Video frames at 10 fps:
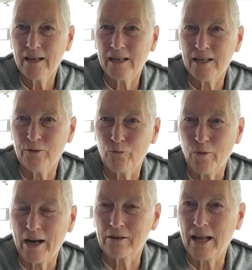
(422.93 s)
And
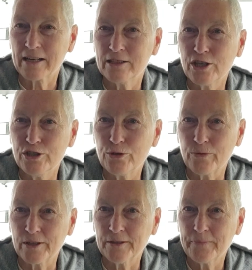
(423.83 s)
while I continued to
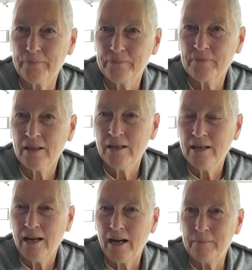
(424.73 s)
work,
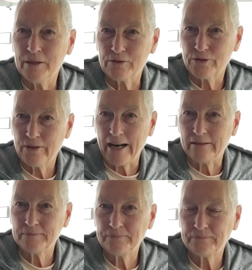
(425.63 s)
I built her
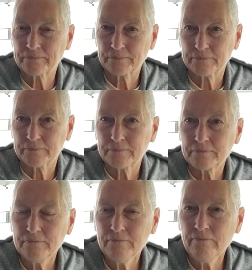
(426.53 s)
out.
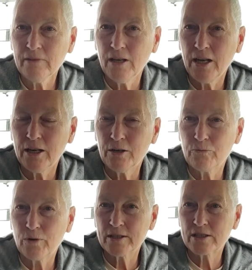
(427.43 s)

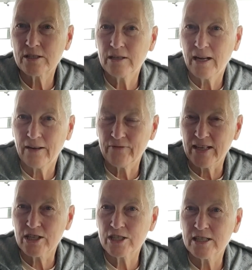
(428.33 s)
And once I
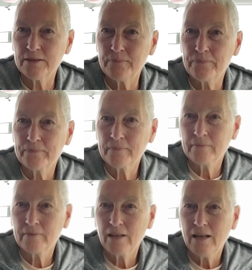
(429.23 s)
finished it,
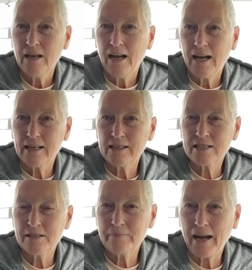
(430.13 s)
I
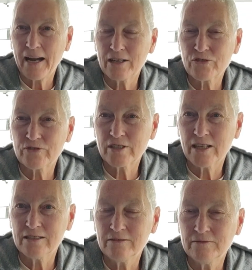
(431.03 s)
listed my house for
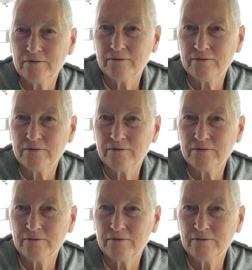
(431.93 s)
sale